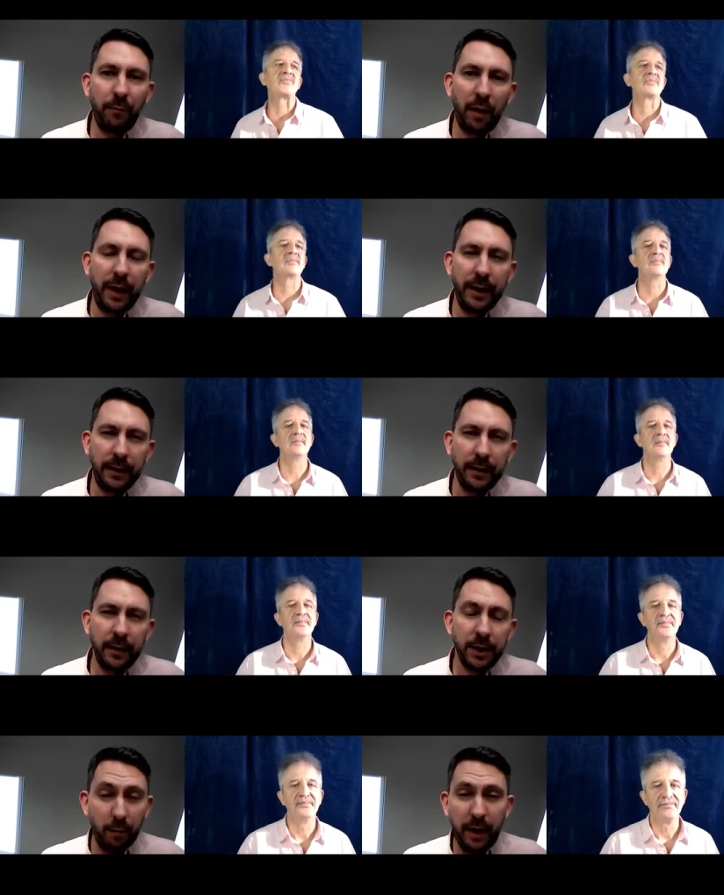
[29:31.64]
Speaker 1: player.
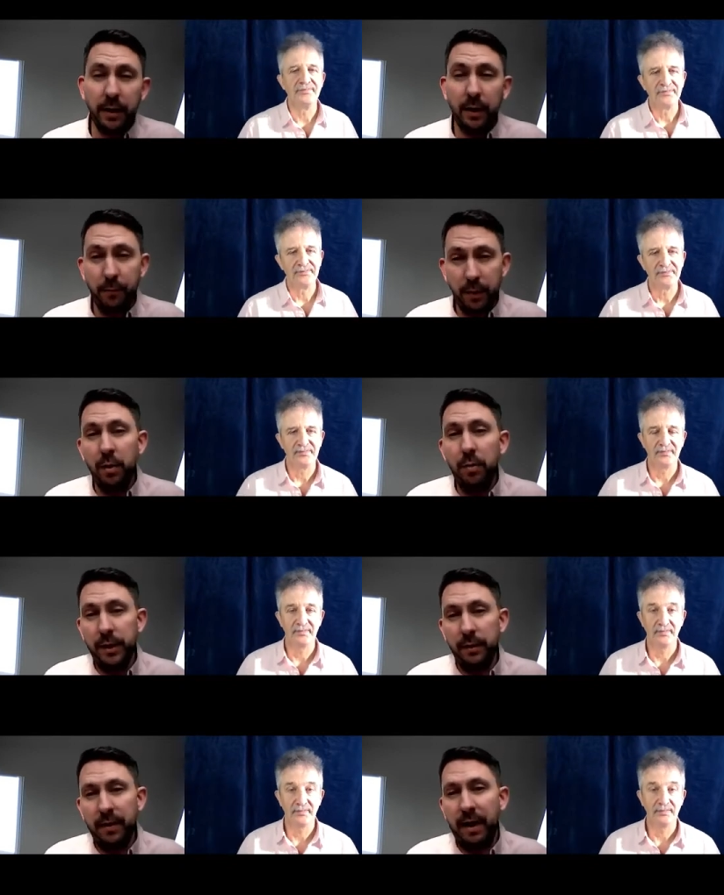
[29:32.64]
So we ended up
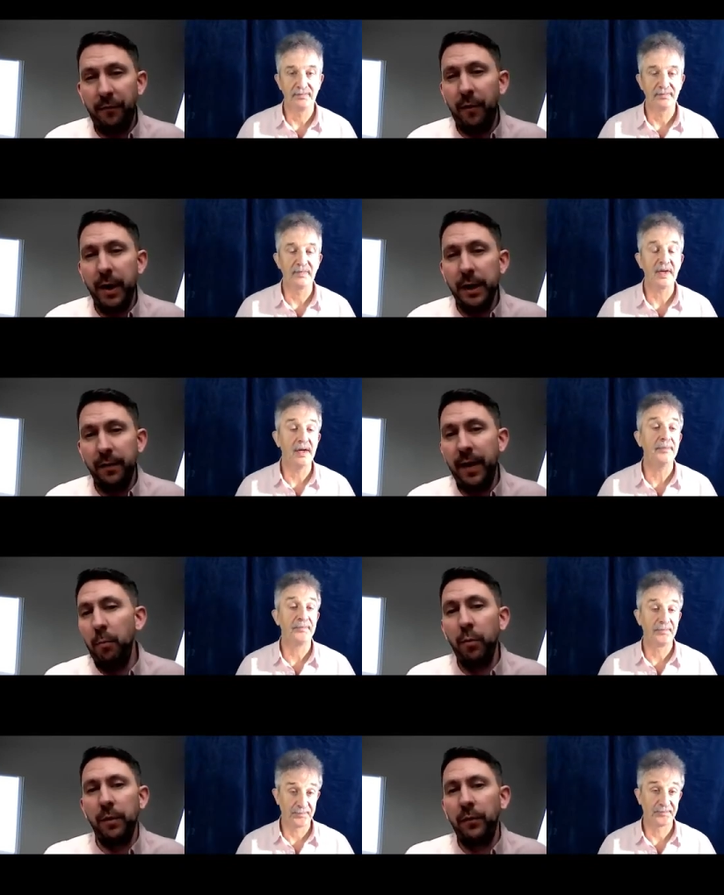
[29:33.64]
using that phrase, and that
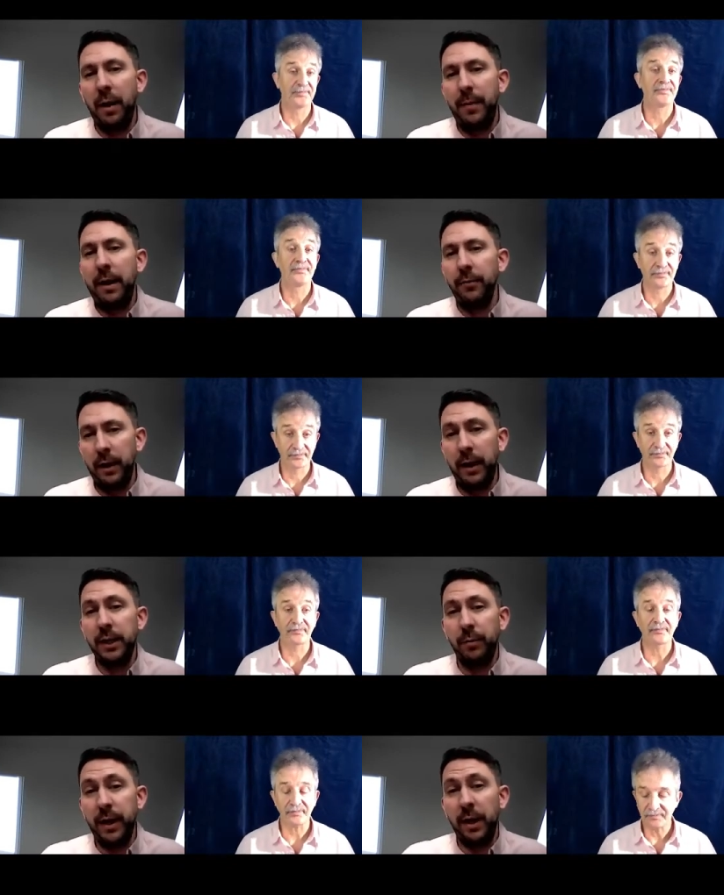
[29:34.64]
wouldn't have come out
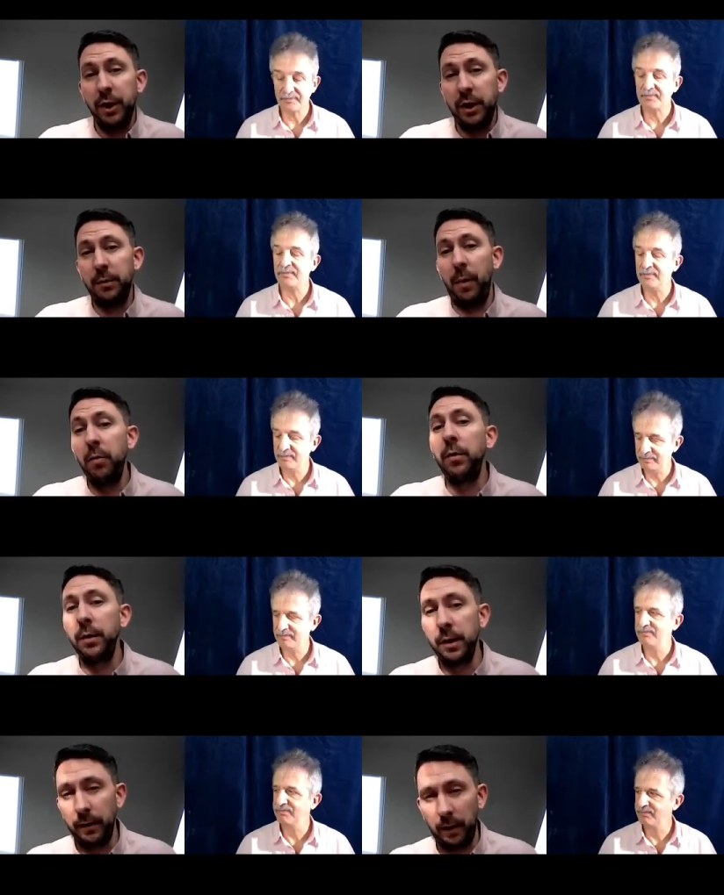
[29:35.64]
unless we'd actually spoken
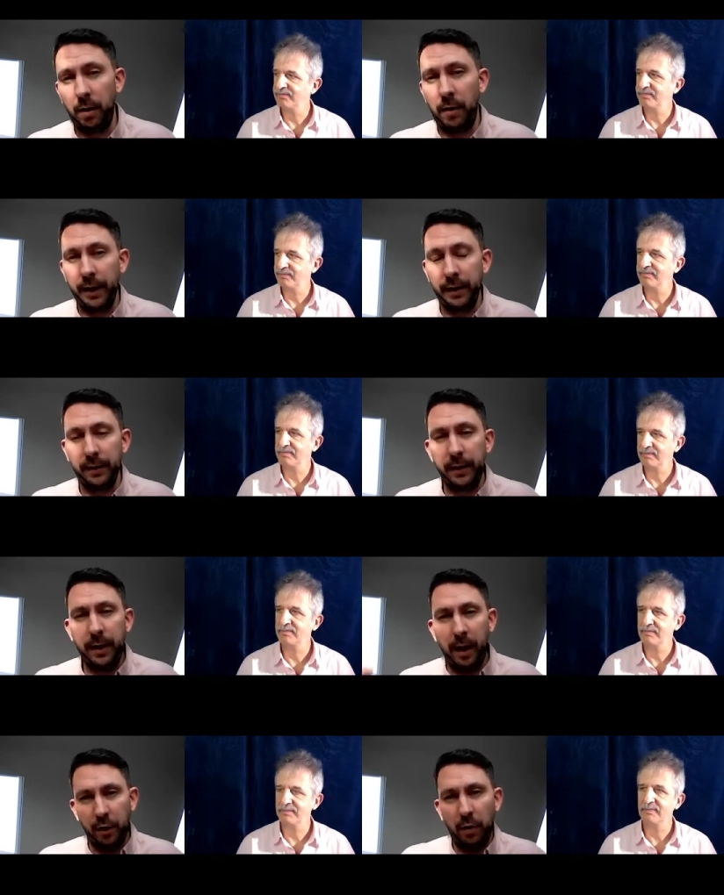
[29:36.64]
to the client
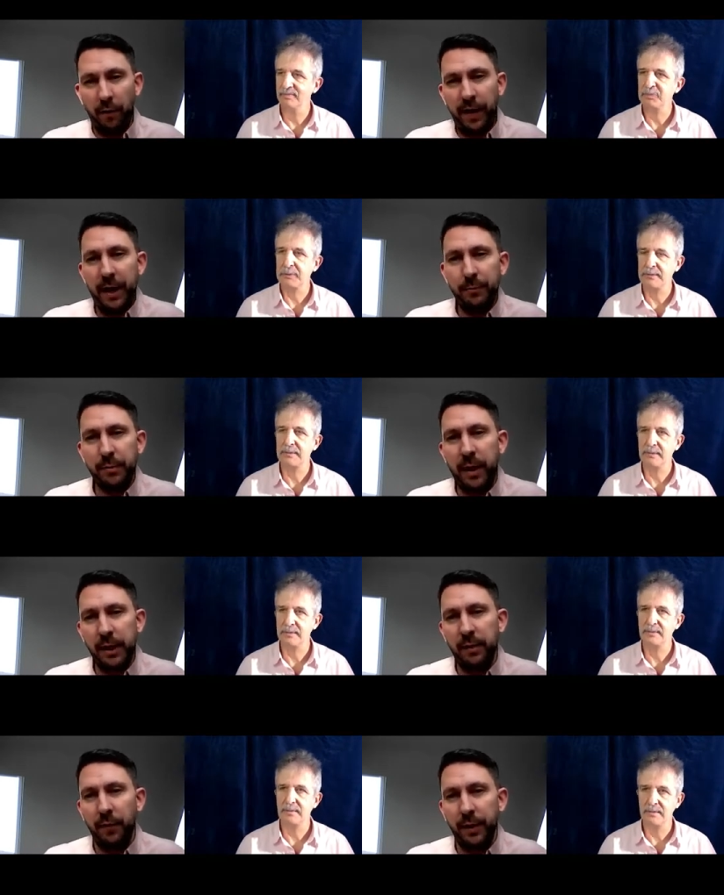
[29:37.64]
and got their
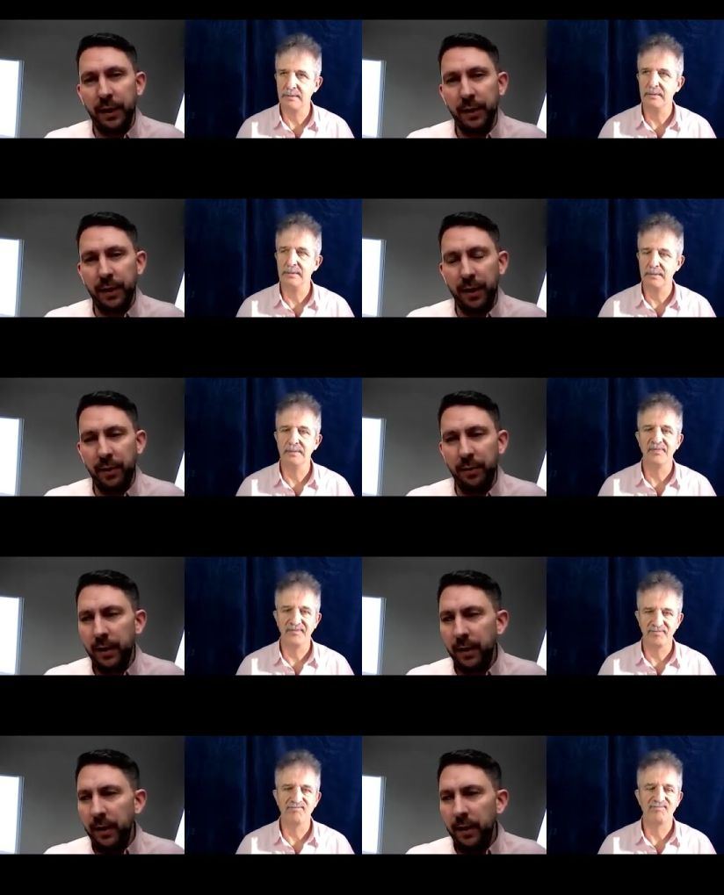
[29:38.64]
perspective on it. So
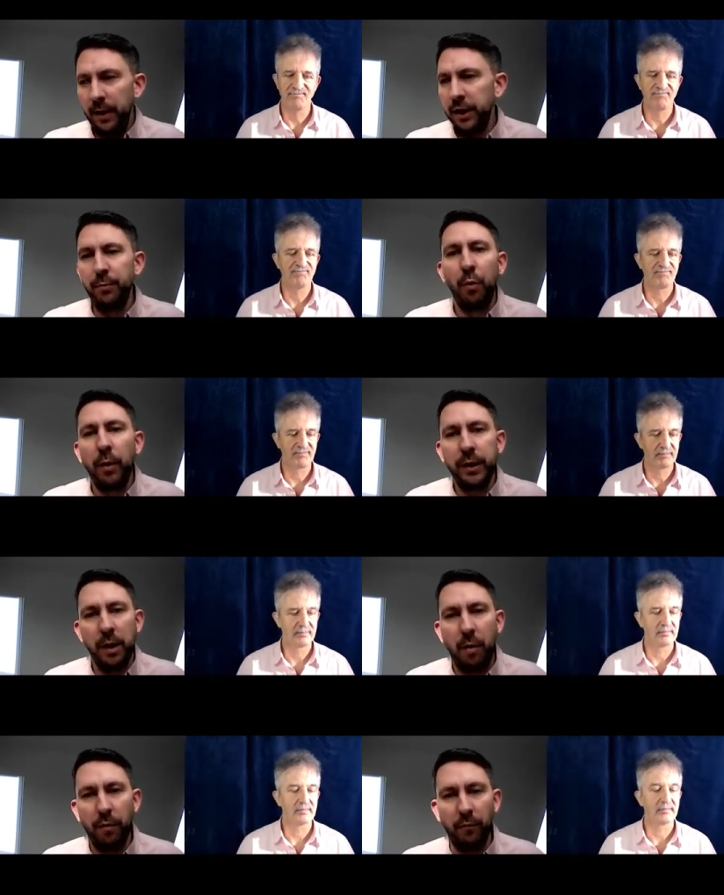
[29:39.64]
a small
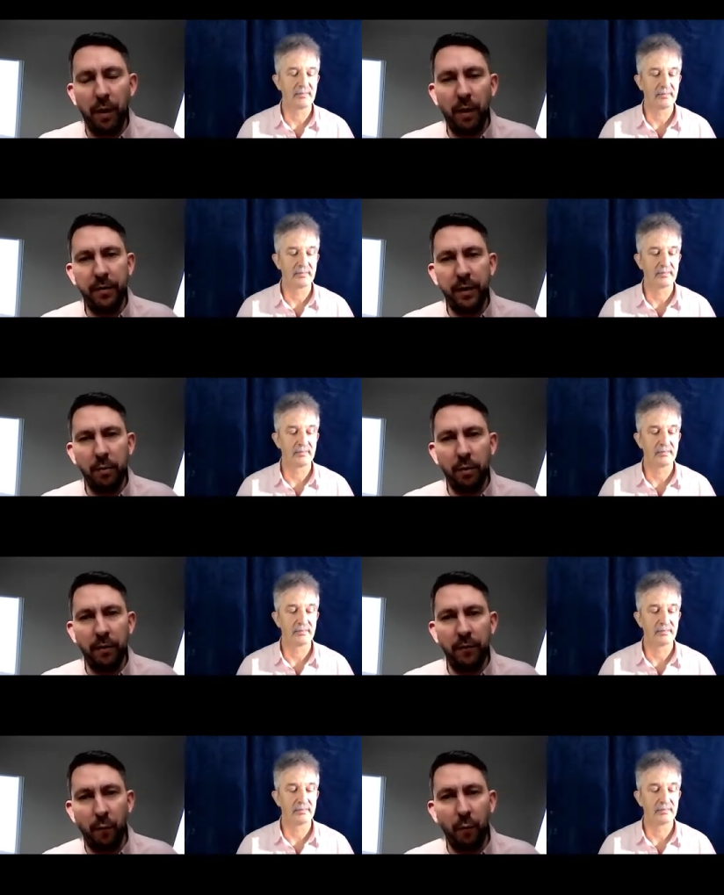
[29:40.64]
example of where I think you can
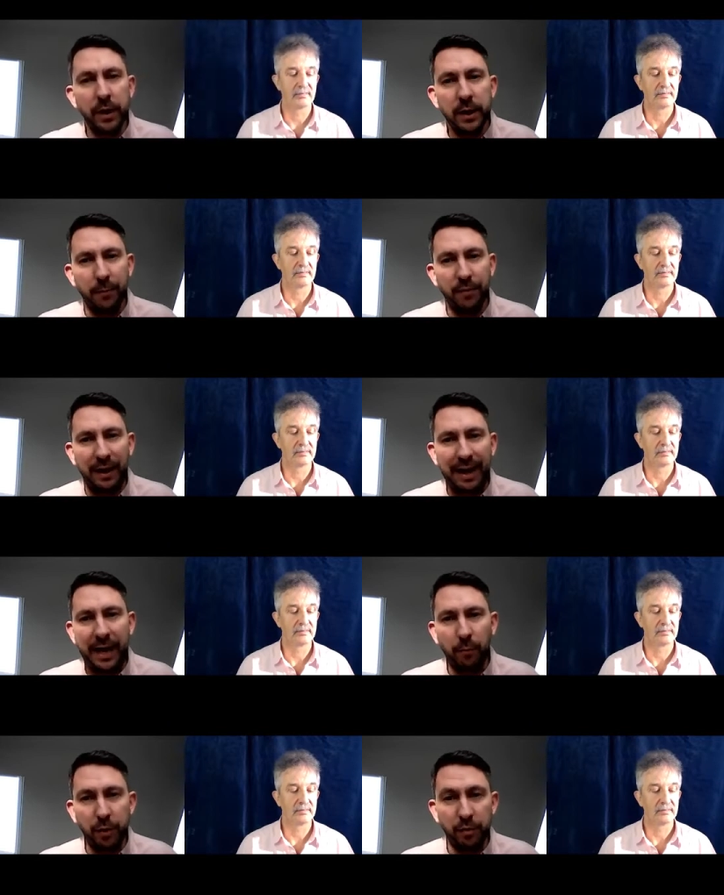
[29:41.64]
avoid some of the
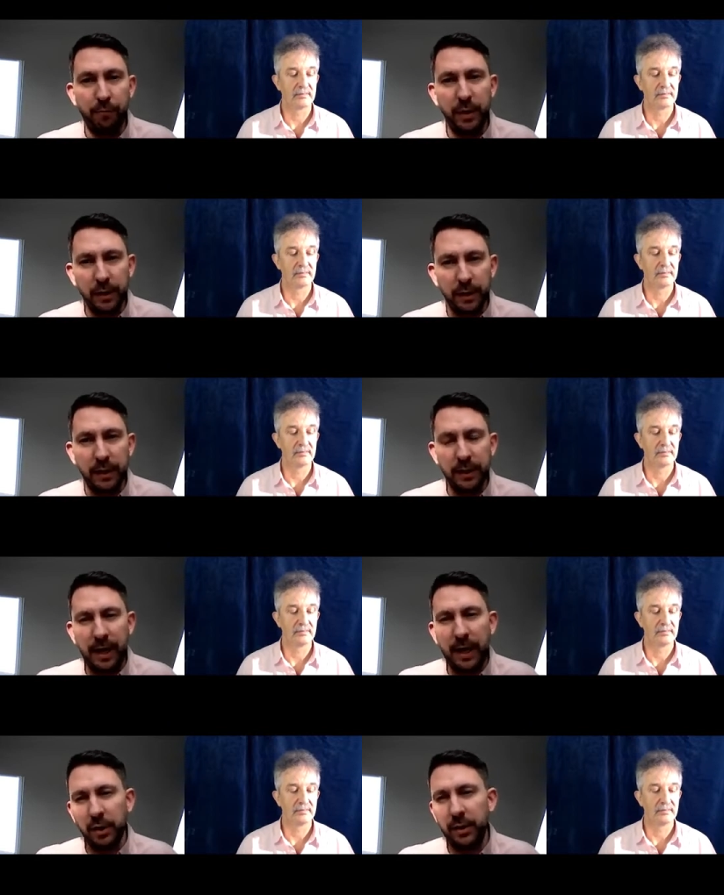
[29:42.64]
language of business and
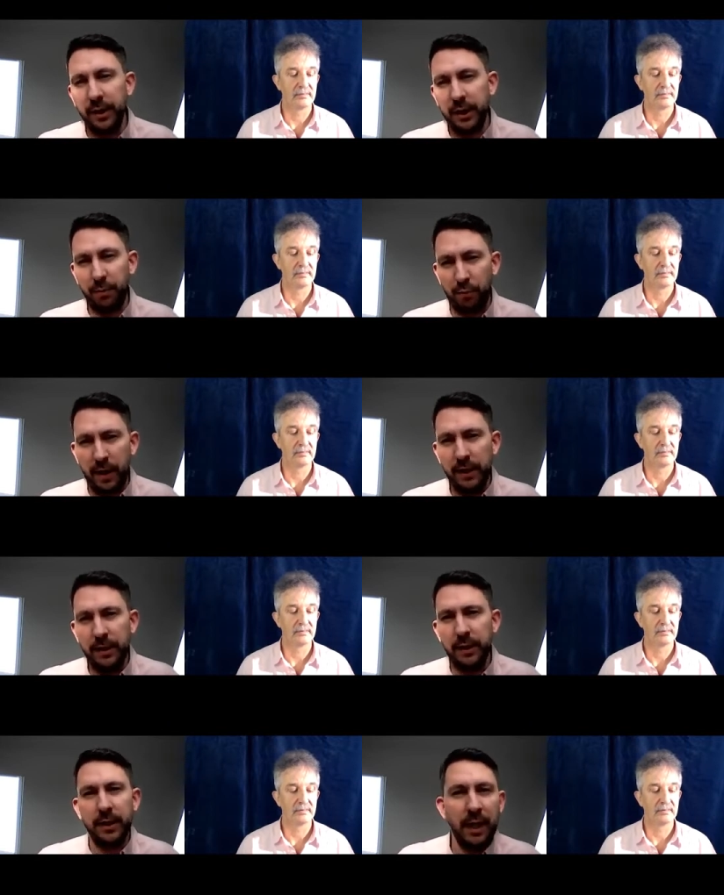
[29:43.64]
actually express
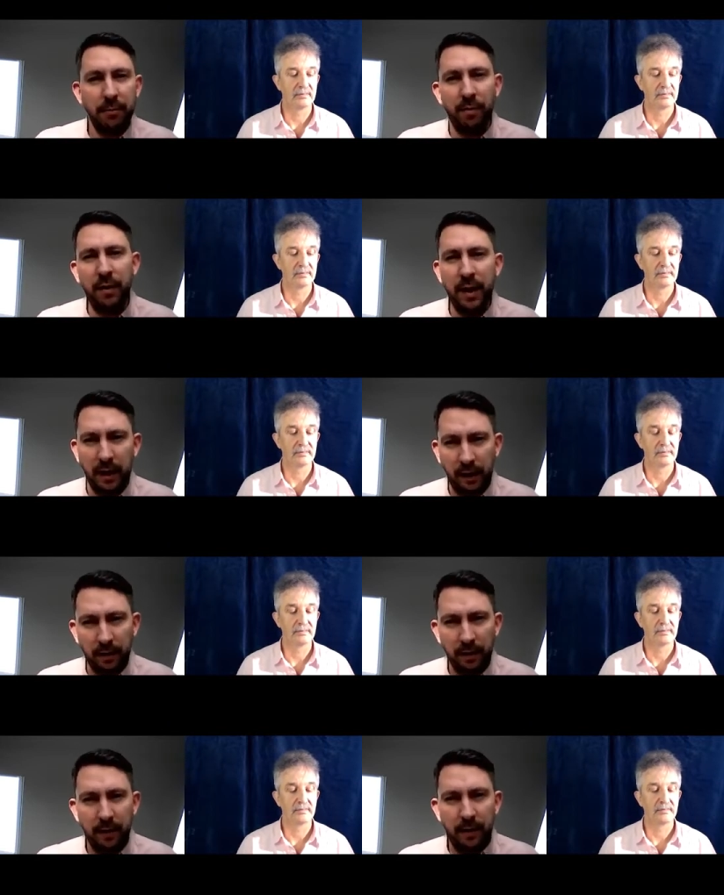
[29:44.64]
the same thing